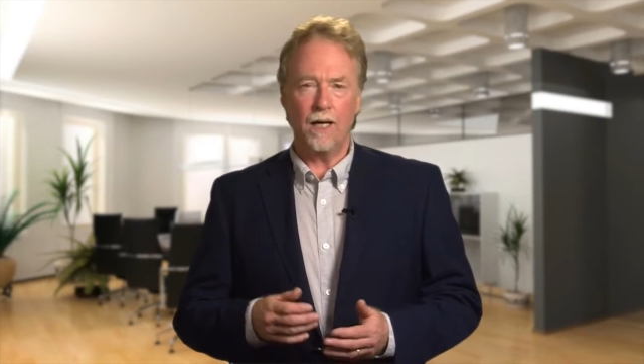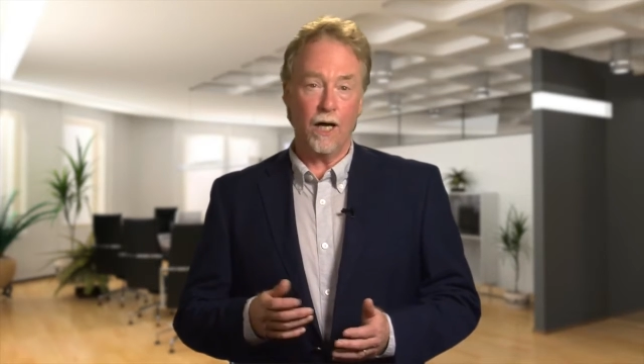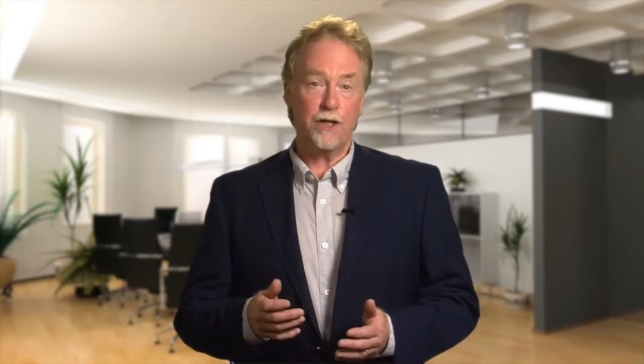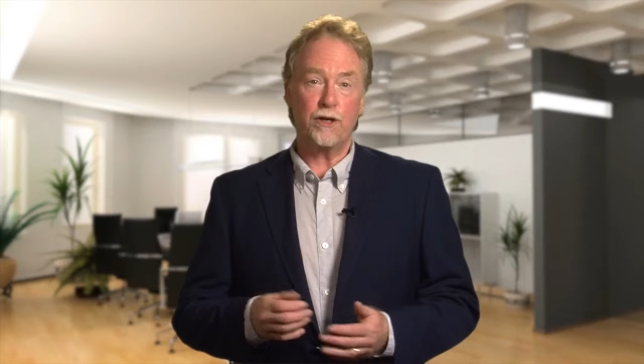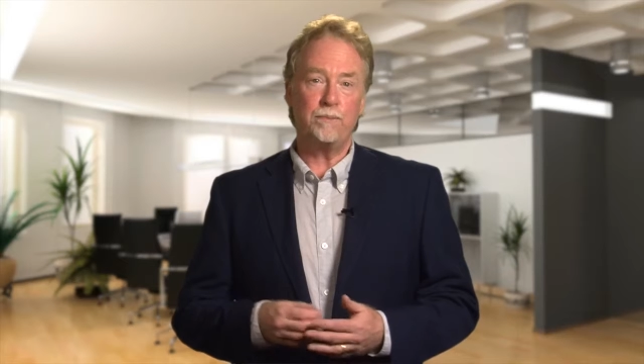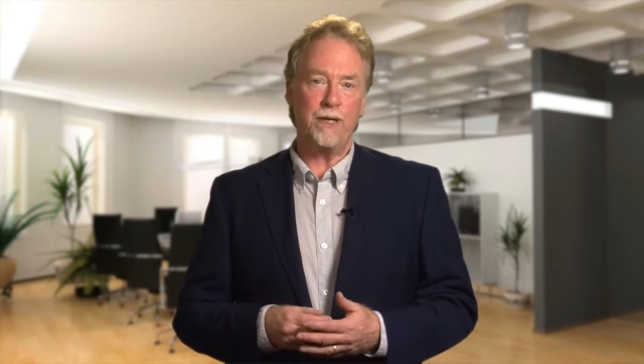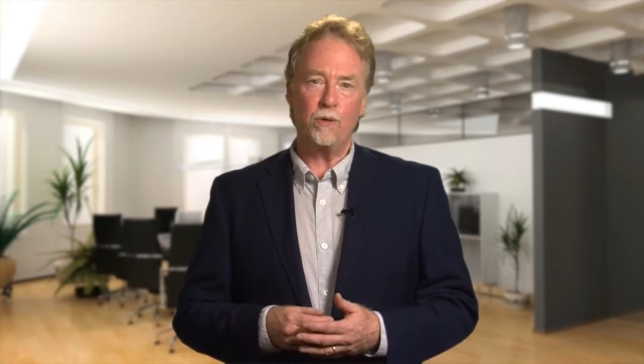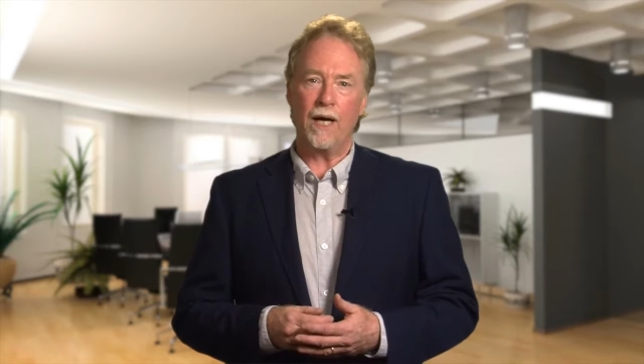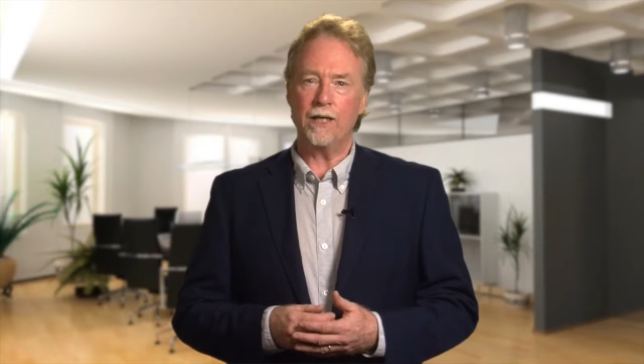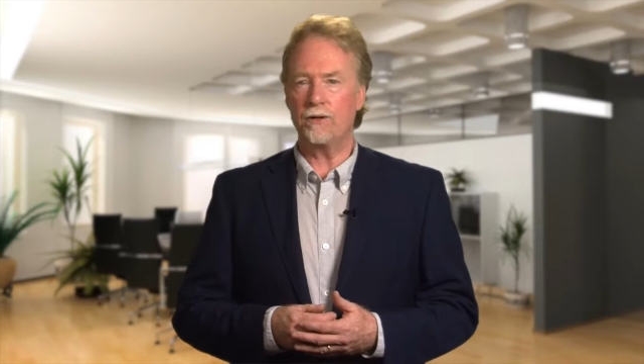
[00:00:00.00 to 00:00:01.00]
Other
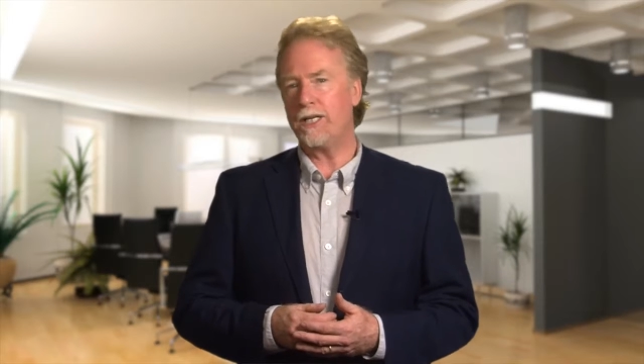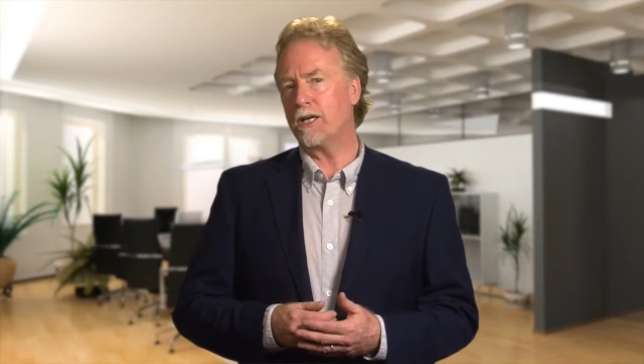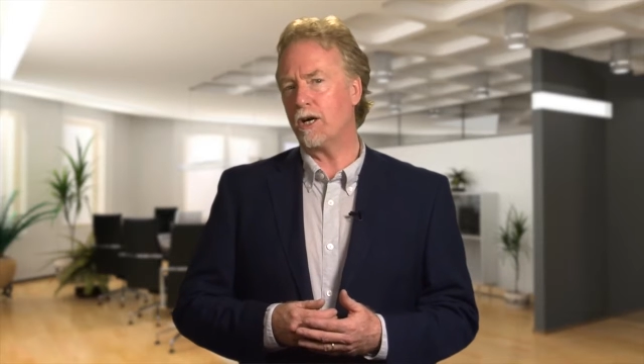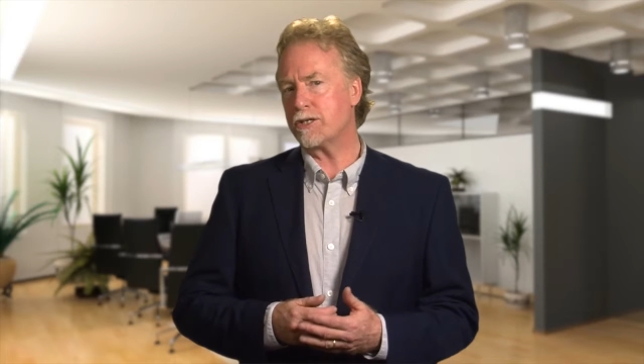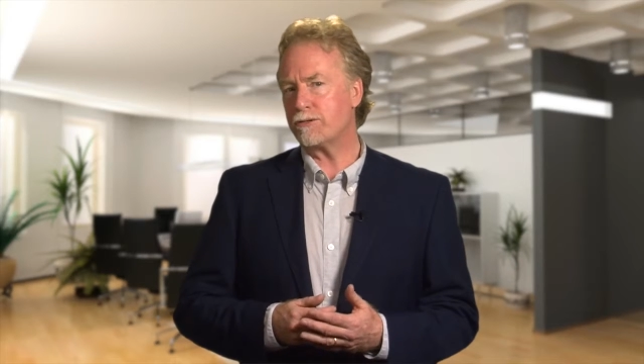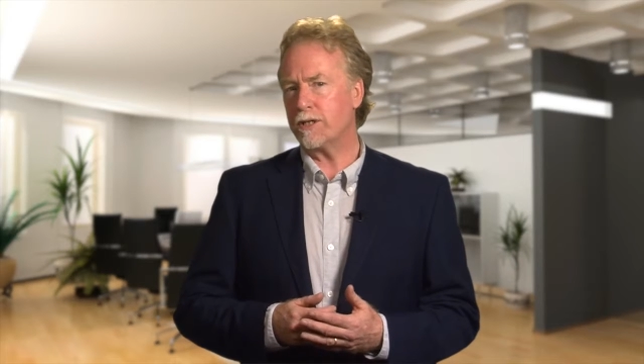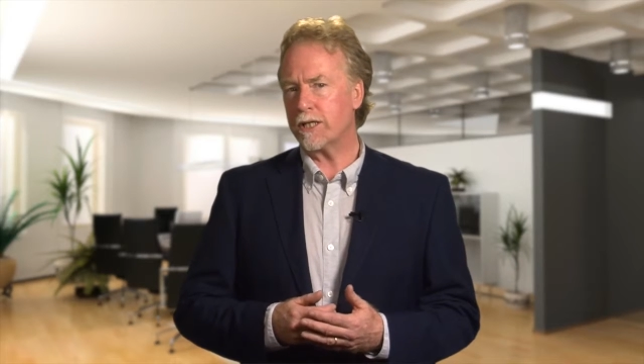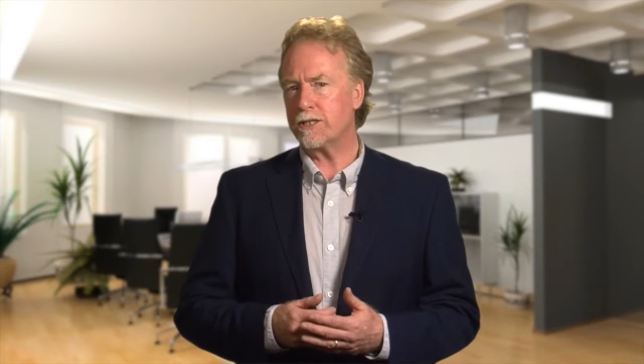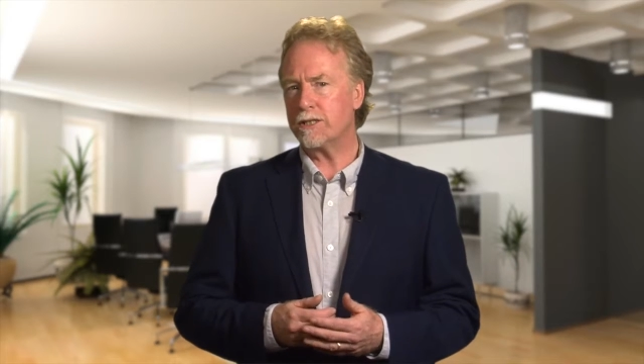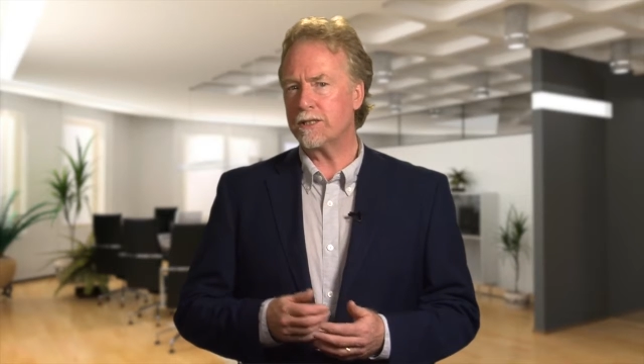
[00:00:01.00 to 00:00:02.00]
BYOD cost
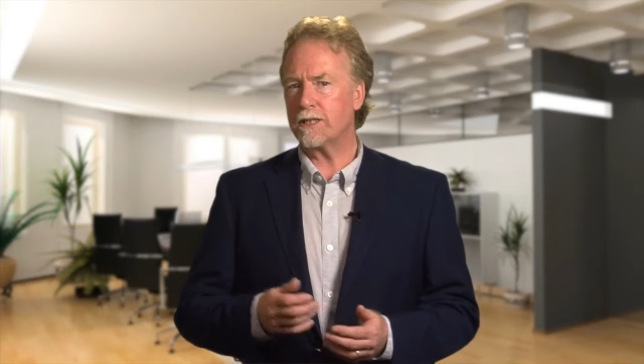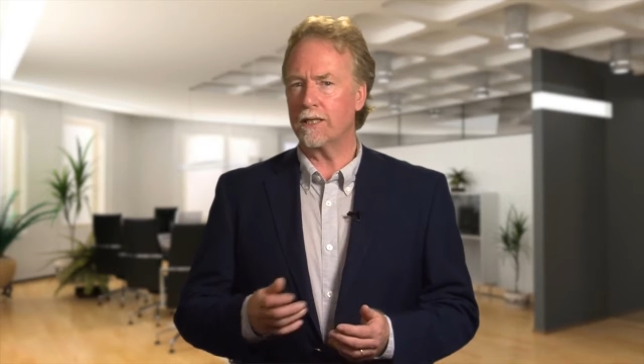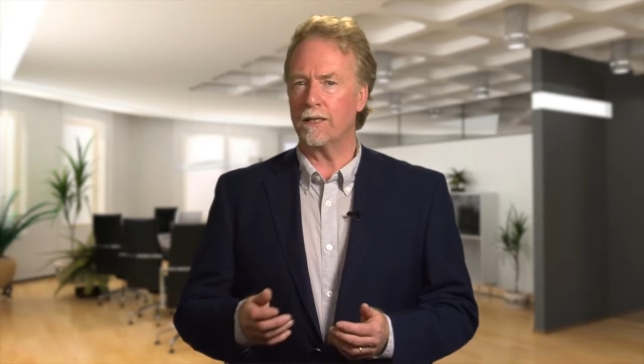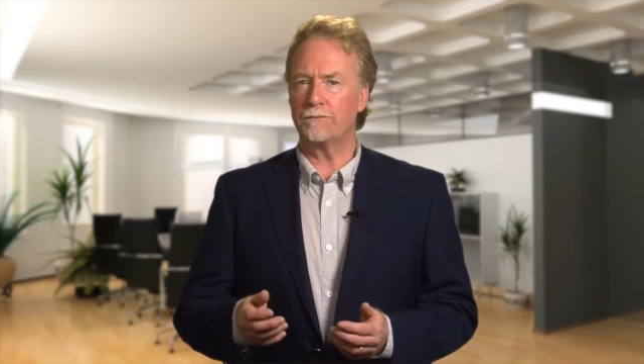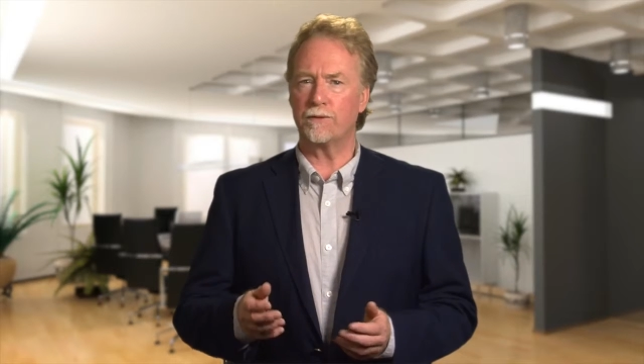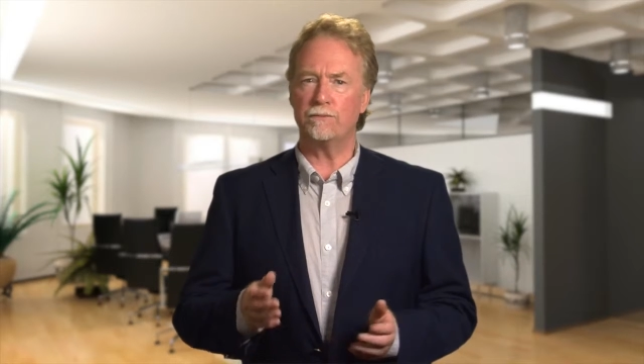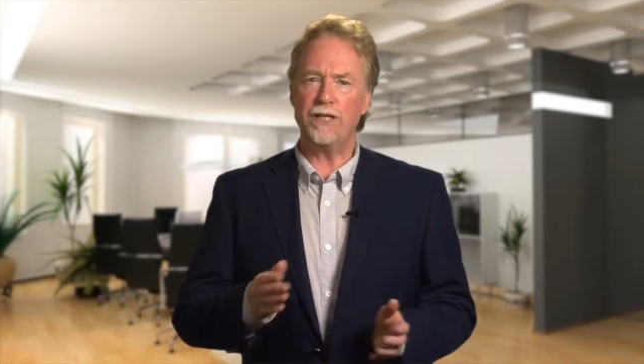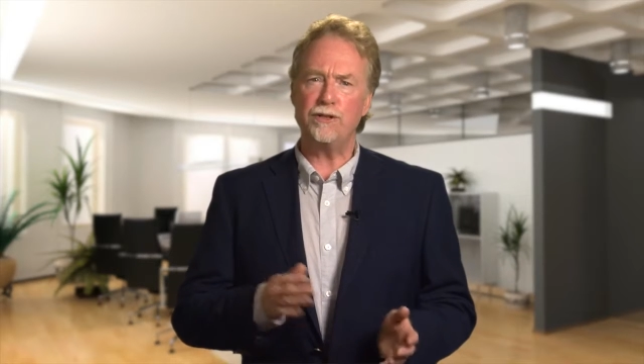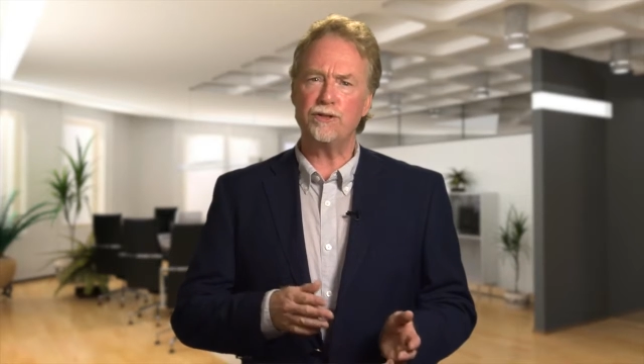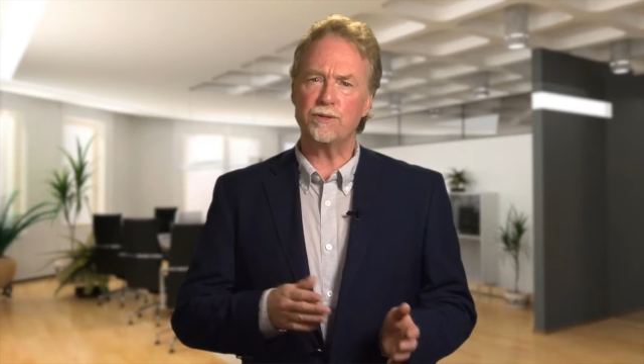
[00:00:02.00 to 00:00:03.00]
reductions can come from
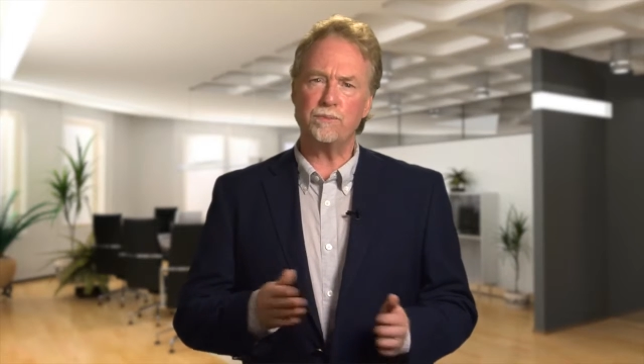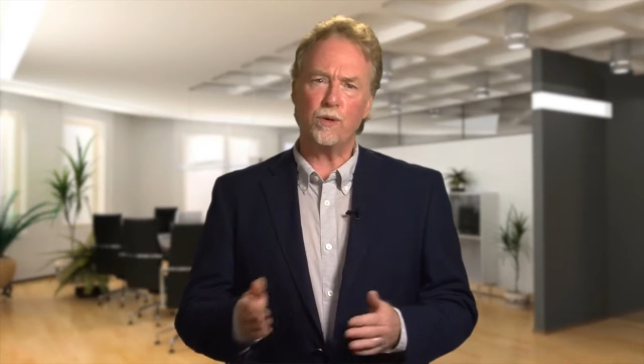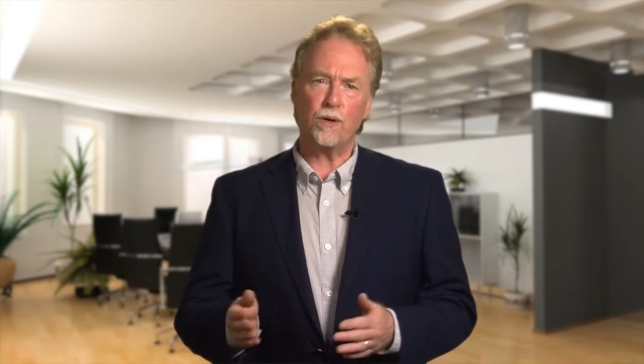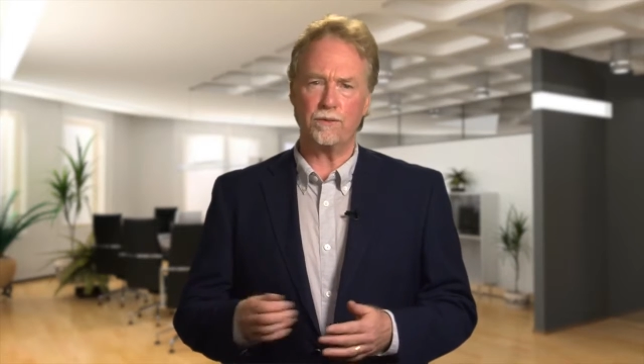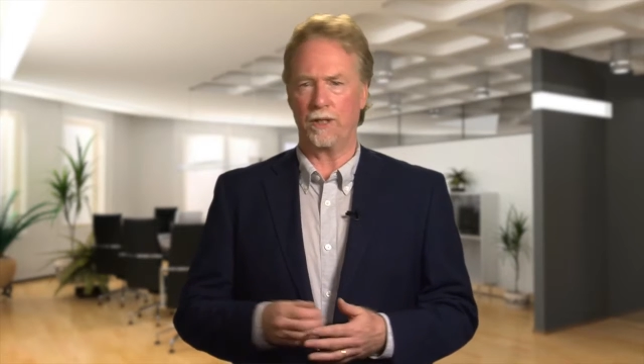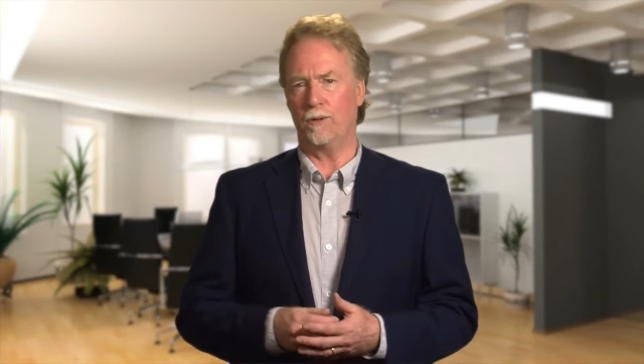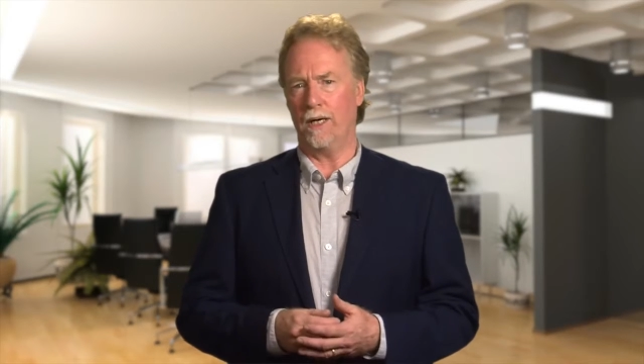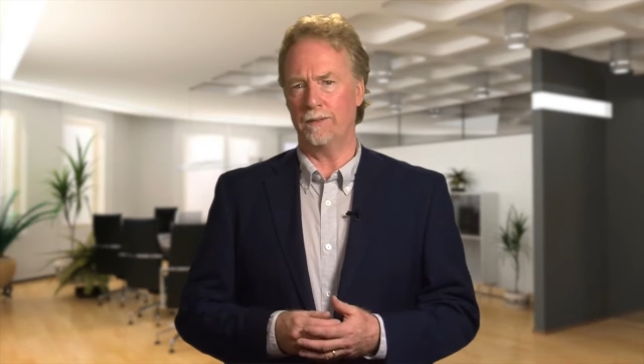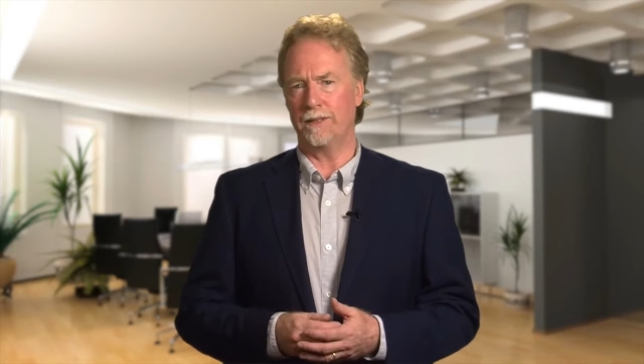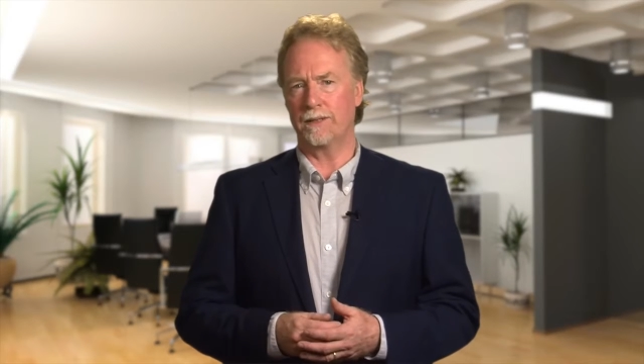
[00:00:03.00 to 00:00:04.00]
reduced support
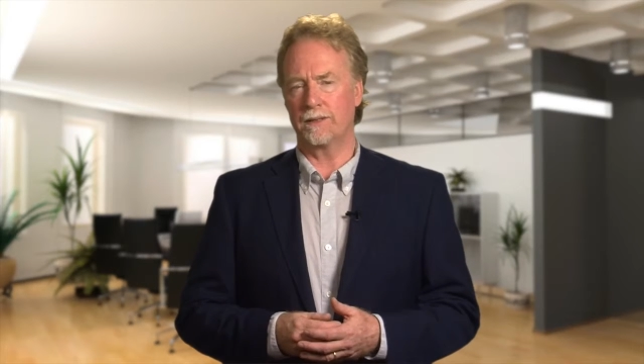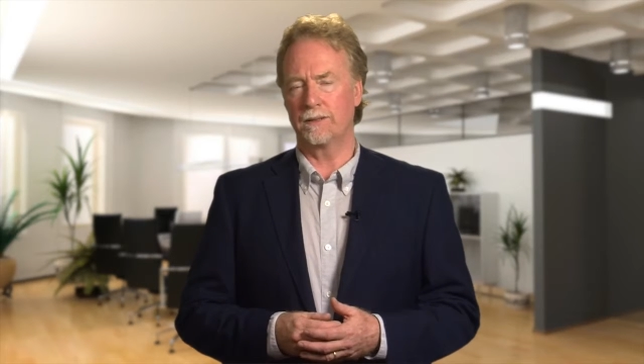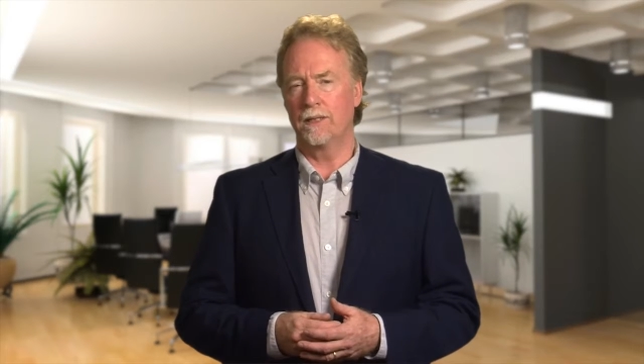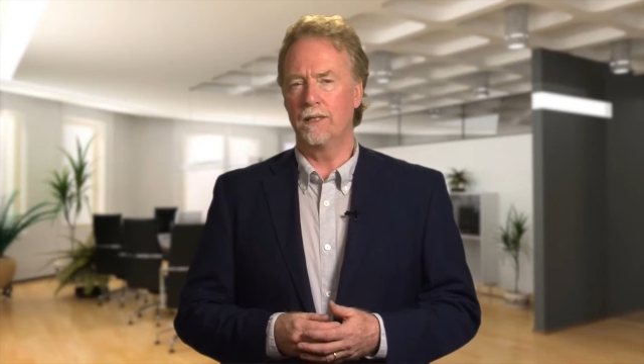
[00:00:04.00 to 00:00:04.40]
requirements.